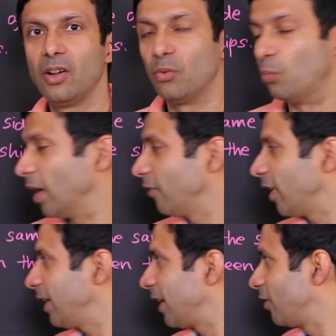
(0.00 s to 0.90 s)
One
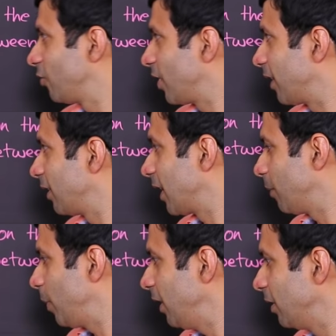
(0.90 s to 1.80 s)
right angle triangle
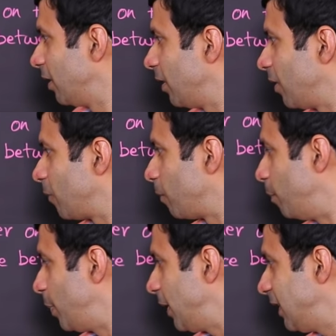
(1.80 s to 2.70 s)
can be
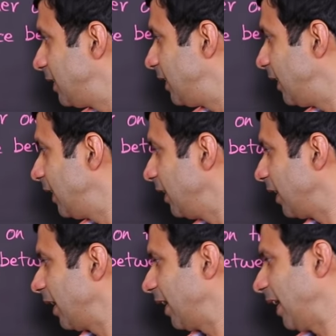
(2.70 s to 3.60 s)

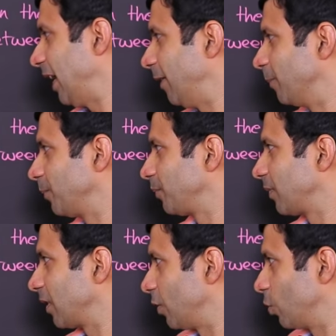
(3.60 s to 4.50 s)
BDA.
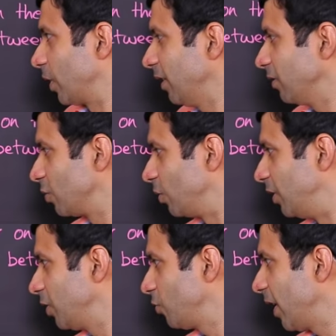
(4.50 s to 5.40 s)
Okay, so
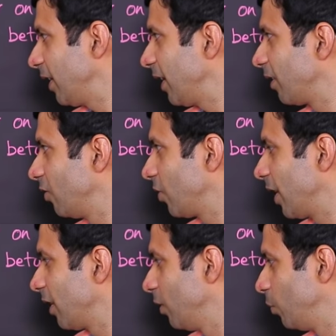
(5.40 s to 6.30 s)
this right angle
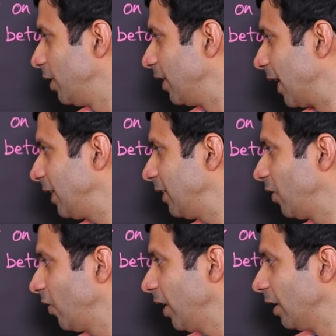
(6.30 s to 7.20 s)
triangle with the 90
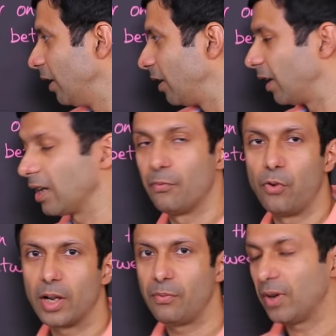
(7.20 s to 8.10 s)
degree and a
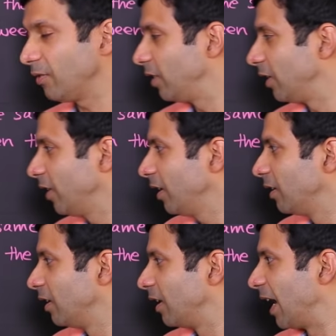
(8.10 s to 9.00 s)
45 degree
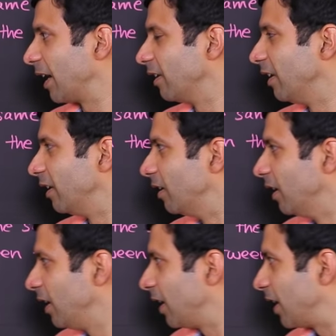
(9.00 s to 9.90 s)
angle here.
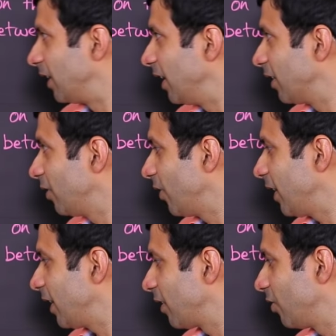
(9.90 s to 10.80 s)
And the other
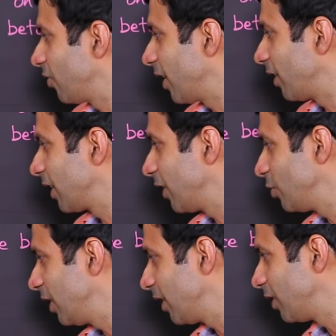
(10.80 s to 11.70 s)
right angle triangle, can you
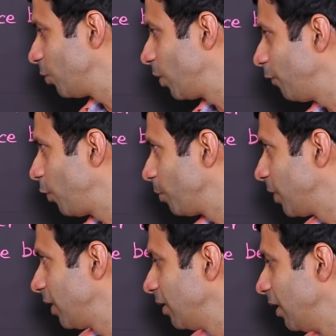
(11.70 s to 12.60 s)
see another one formed
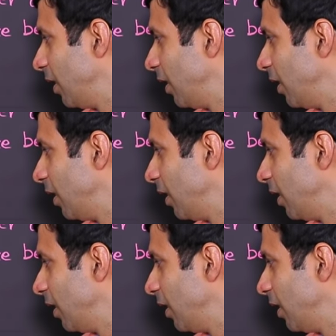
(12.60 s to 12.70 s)
here?